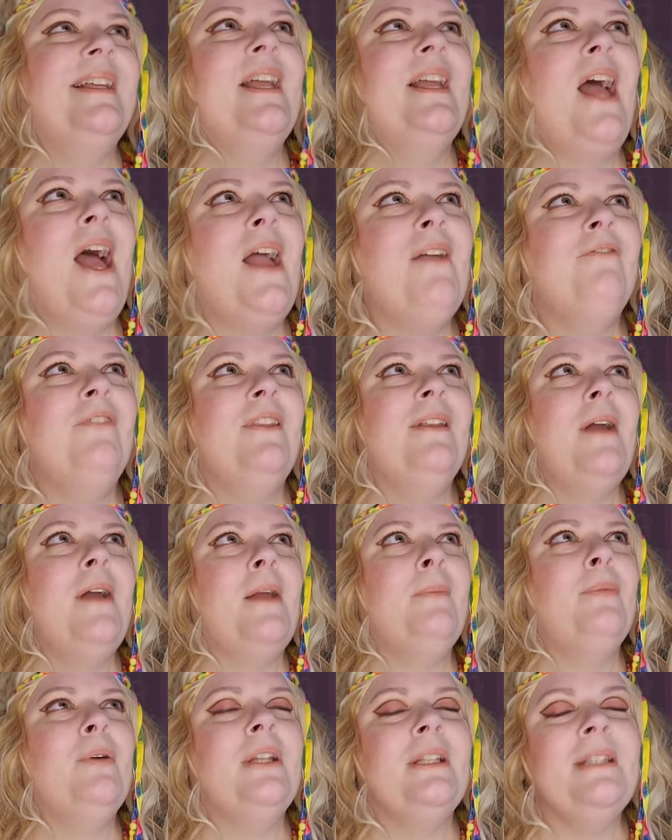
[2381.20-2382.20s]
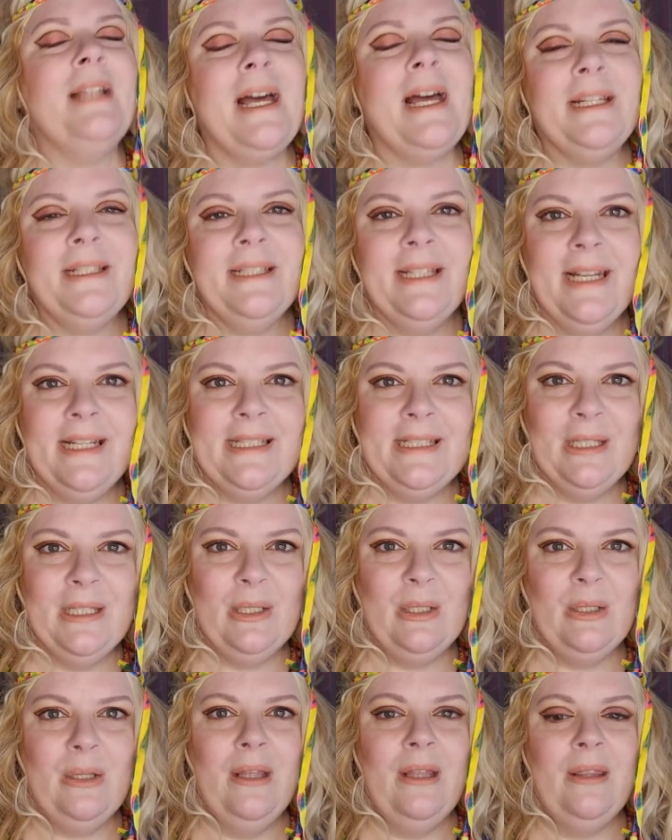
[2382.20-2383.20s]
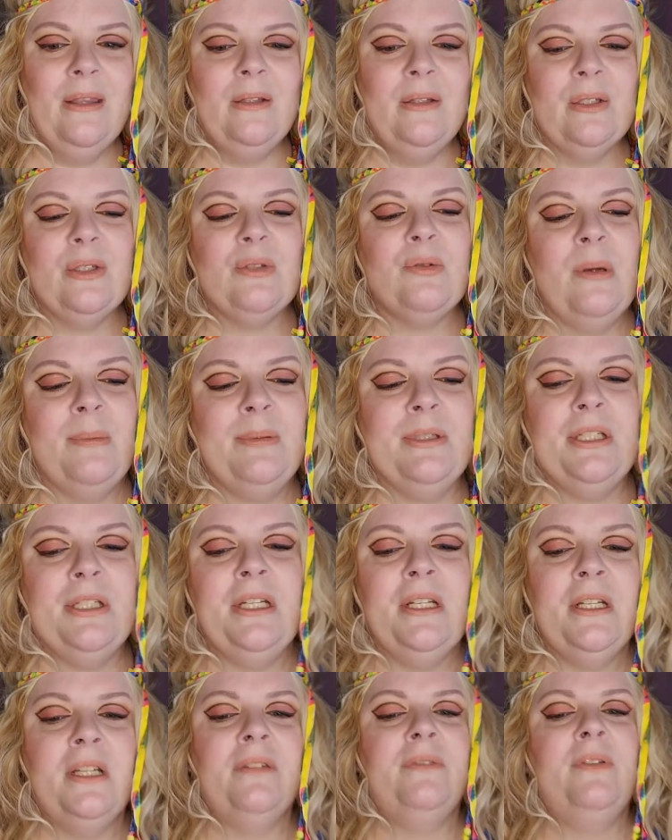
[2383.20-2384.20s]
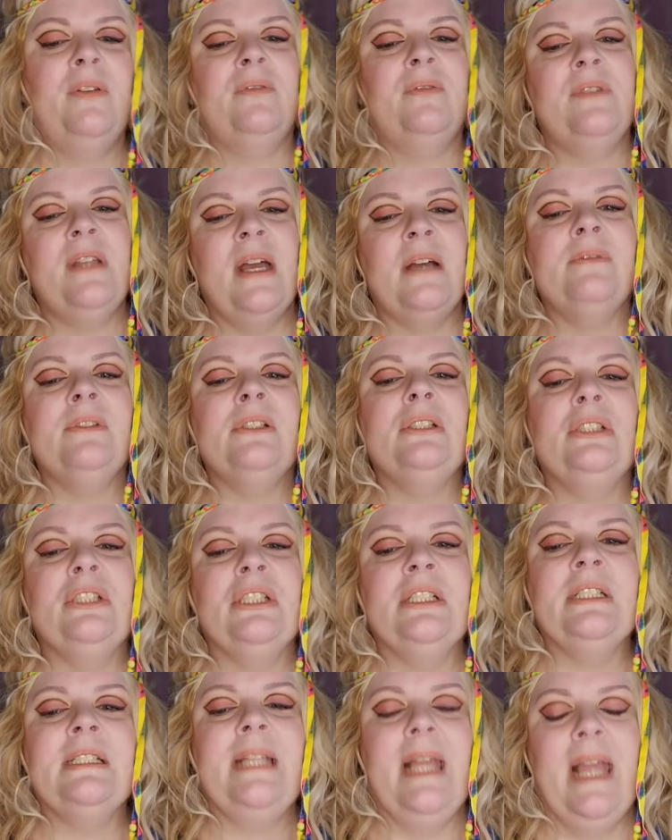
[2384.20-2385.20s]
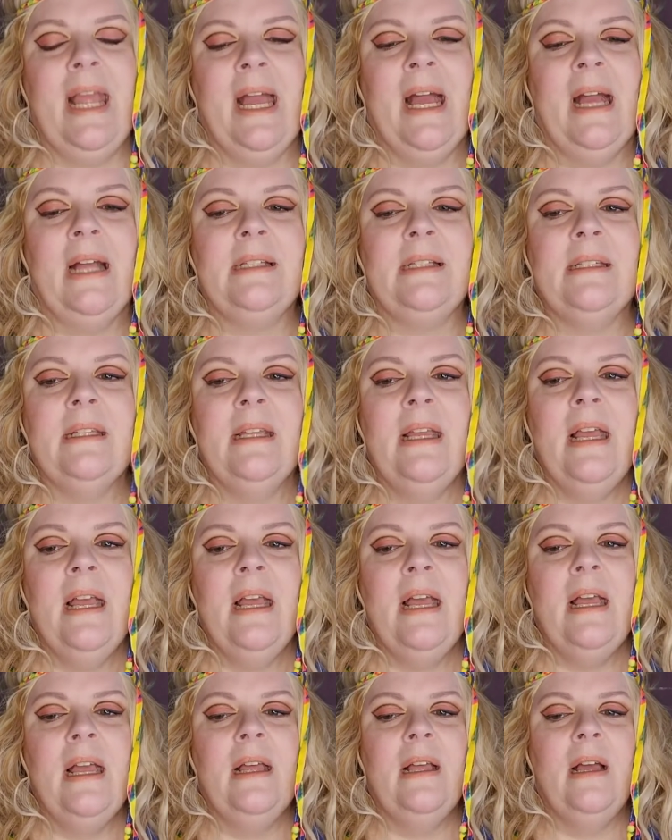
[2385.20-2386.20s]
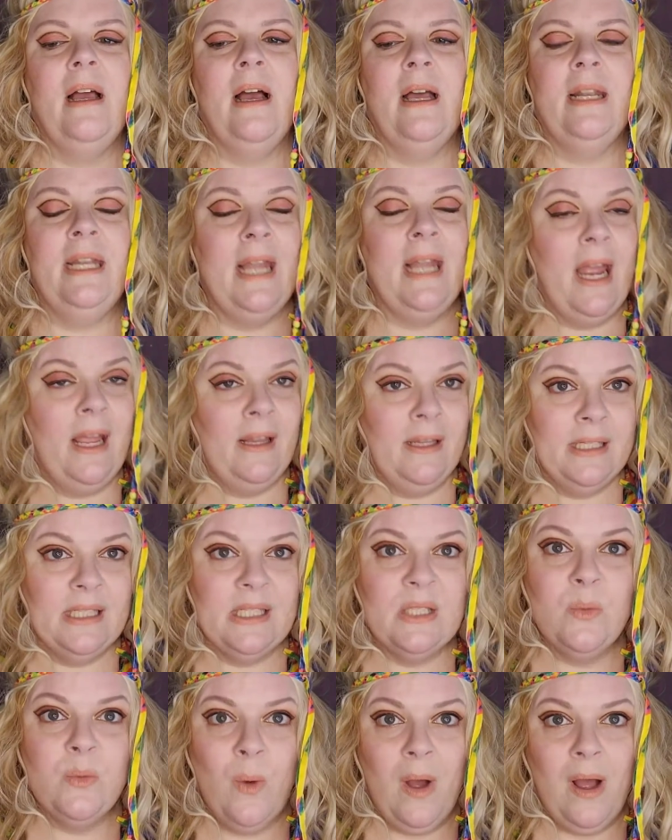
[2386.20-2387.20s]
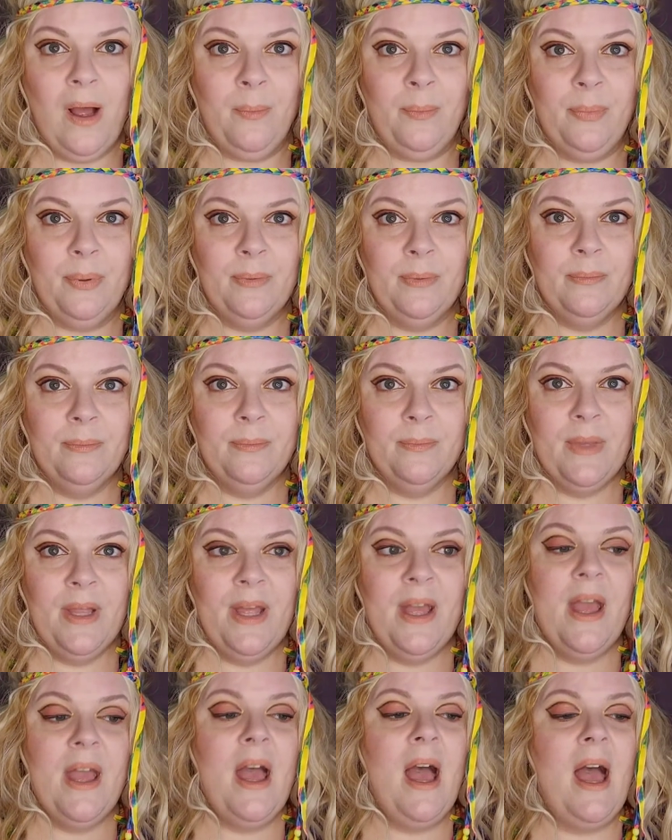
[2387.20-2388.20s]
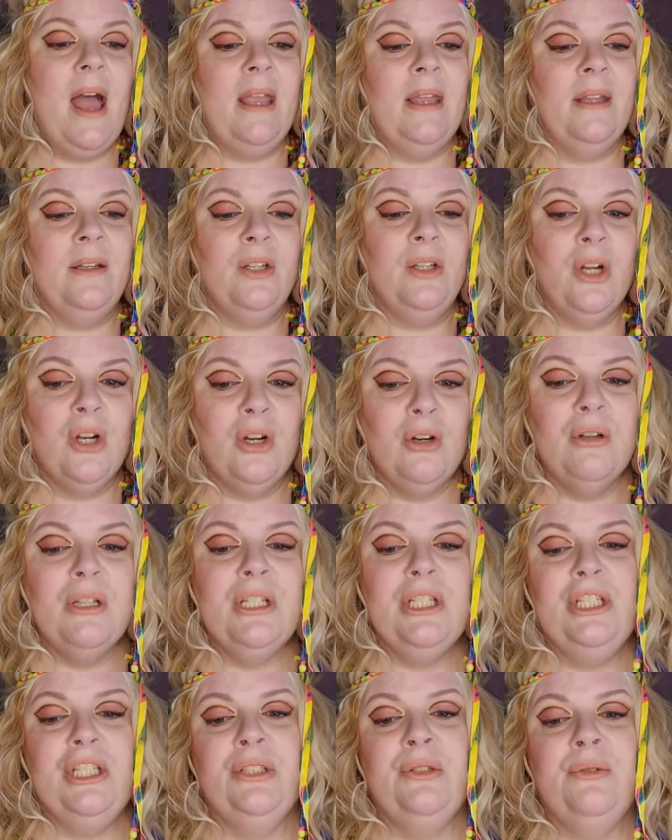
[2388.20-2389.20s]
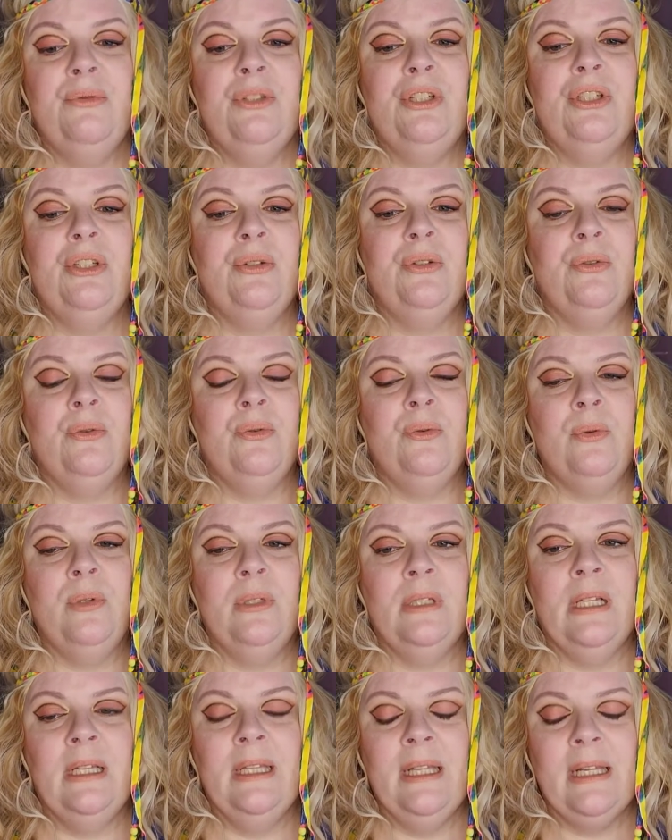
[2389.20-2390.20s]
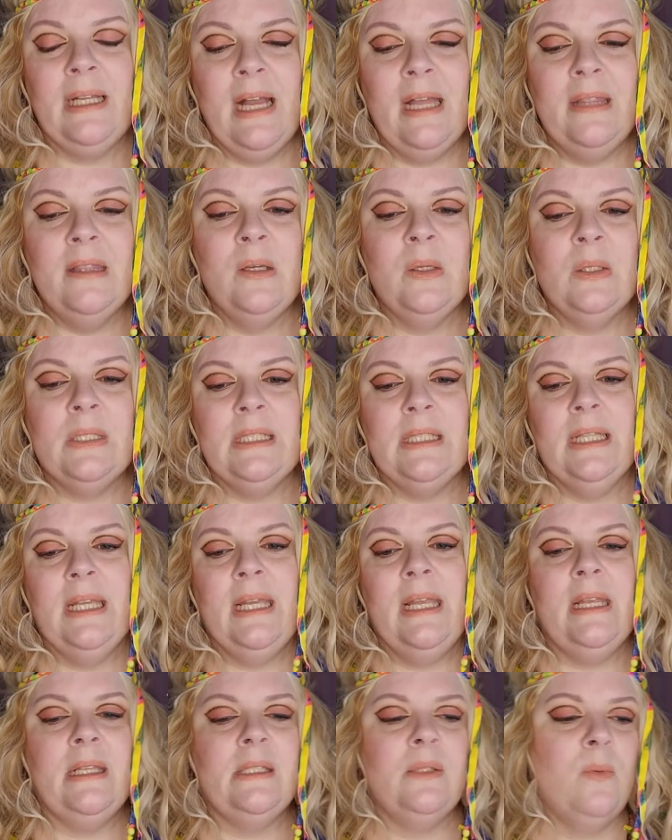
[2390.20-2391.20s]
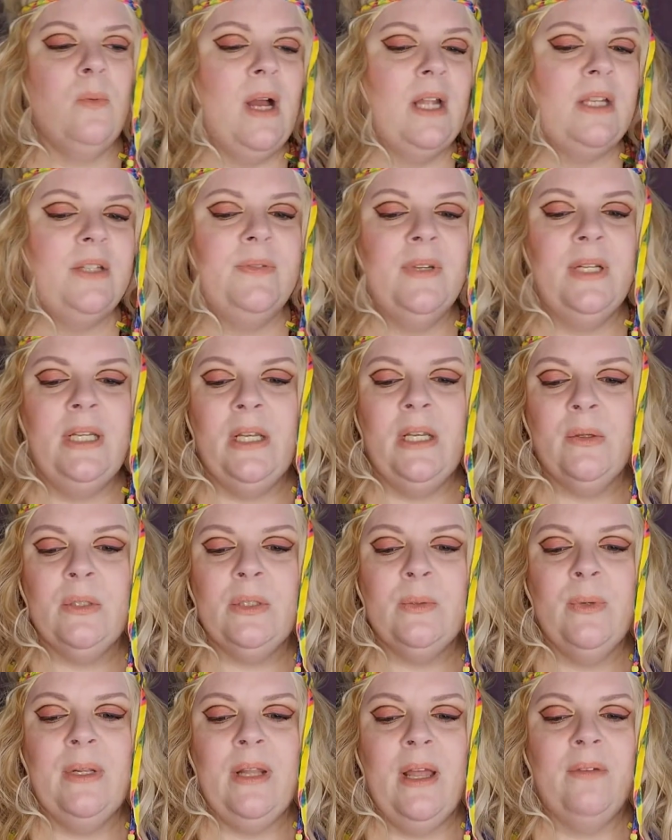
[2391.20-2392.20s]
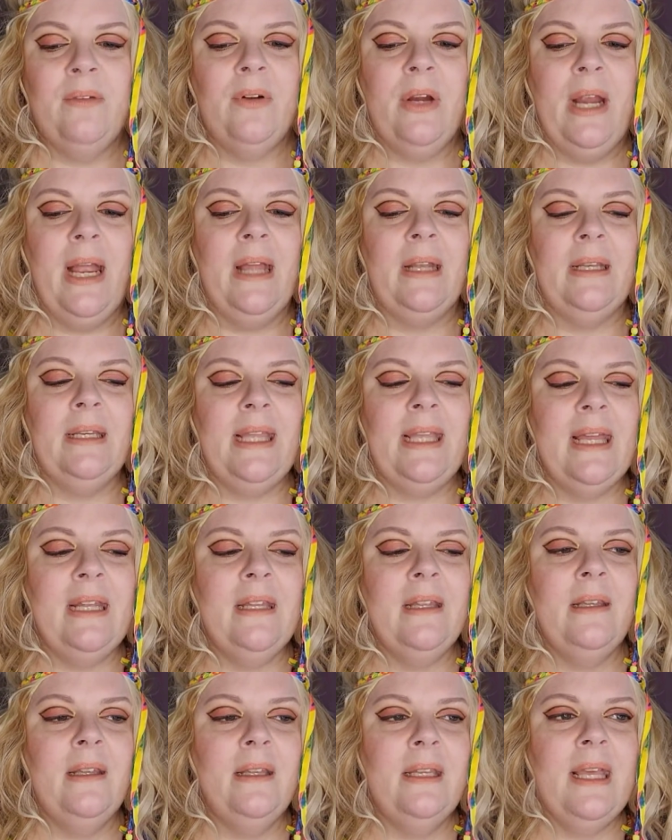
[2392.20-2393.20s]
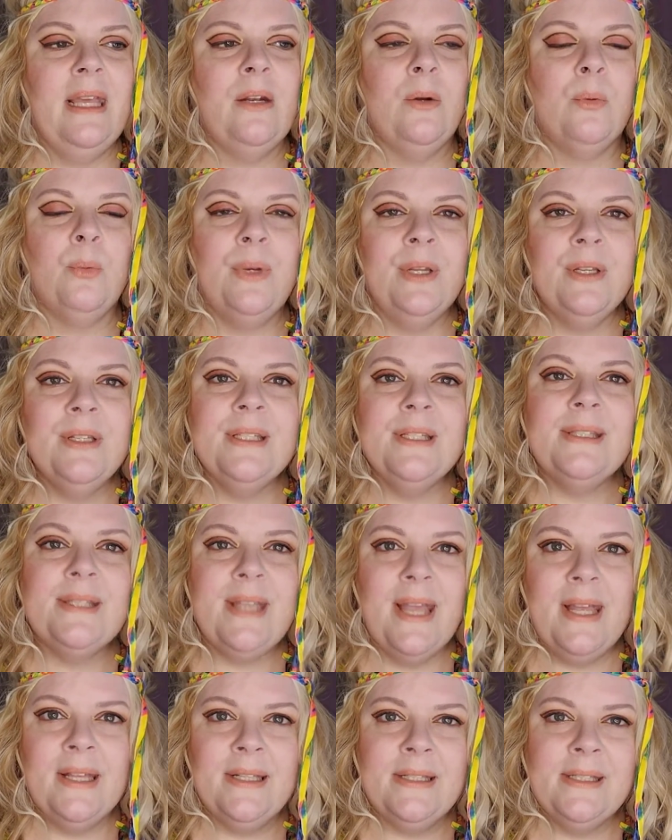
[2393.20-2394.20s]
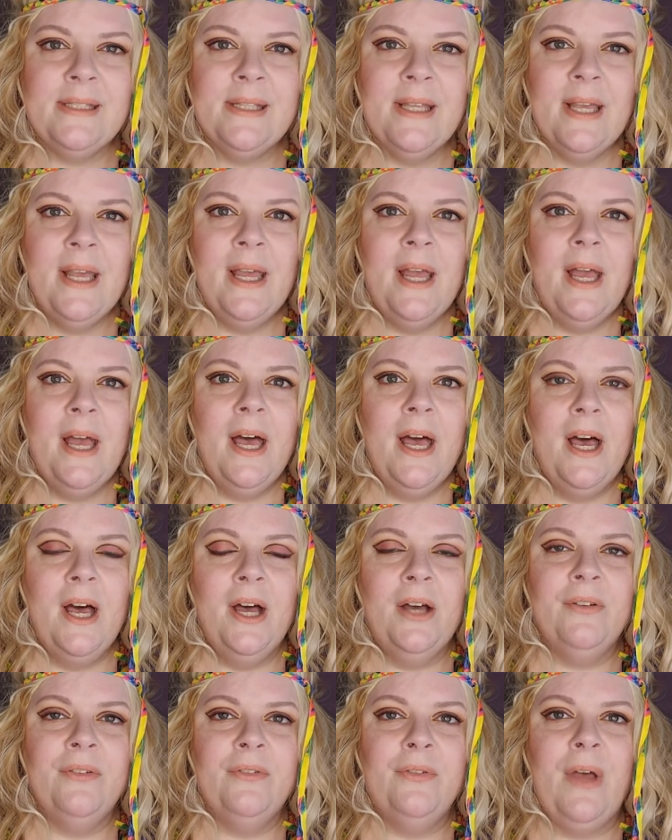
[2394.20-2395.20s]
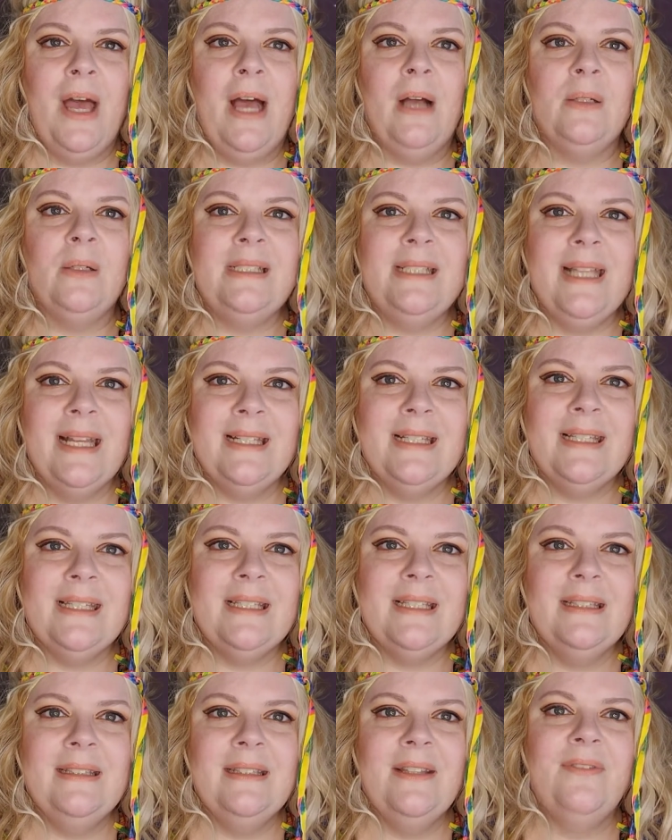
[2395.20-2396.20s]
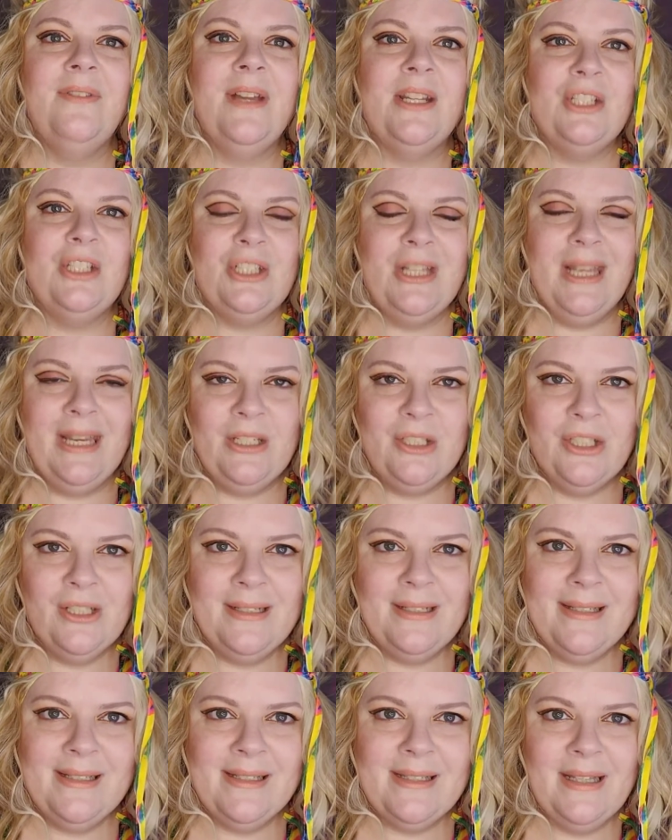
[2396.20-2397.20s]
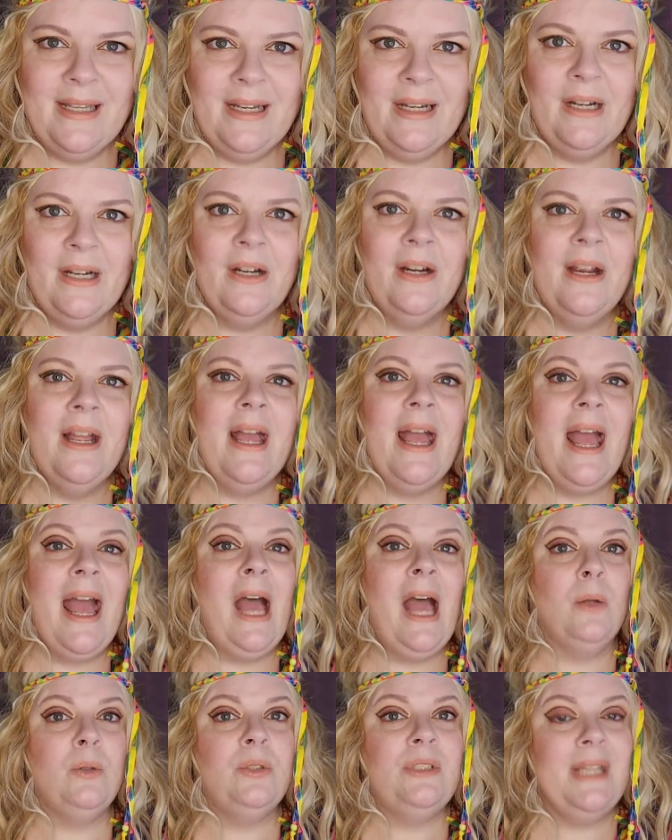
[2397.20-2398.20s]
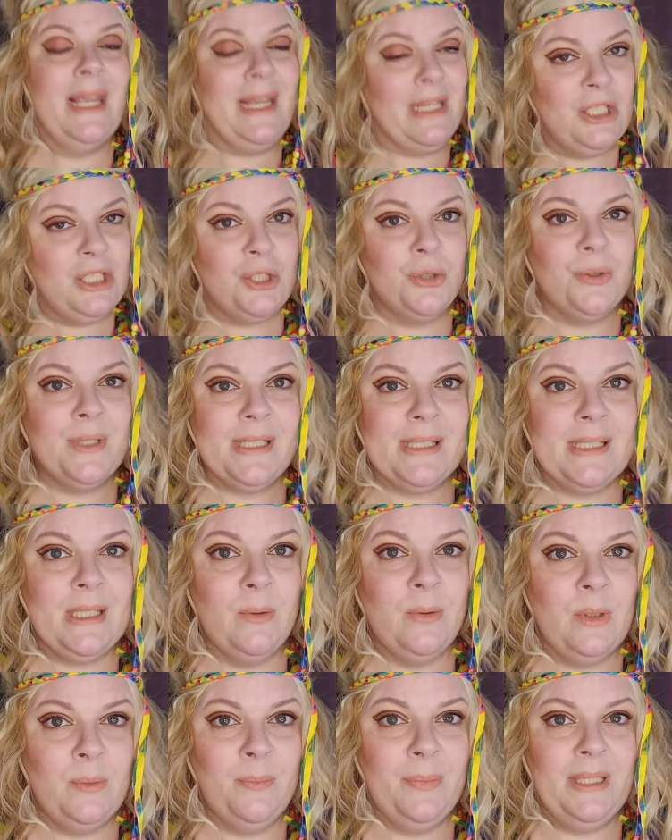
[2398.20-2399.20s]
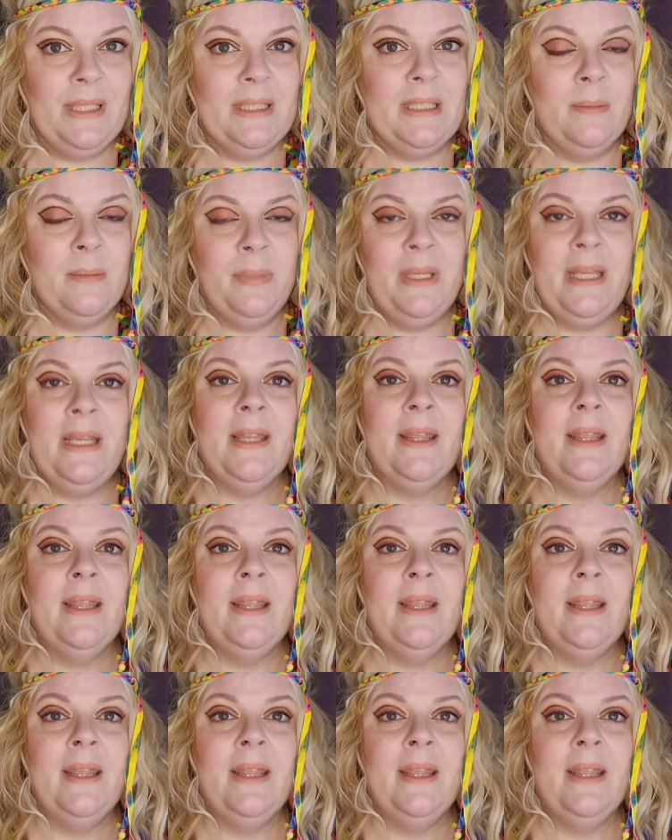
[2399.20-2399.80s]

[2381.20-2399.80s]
I put a lot of links in the description, and if you've never looked at Honey Island Swamp, I encourage you to click on those links, watch videos, whatever, and get a real sense of how dense the vegetation is there, how dangerous it would be to be in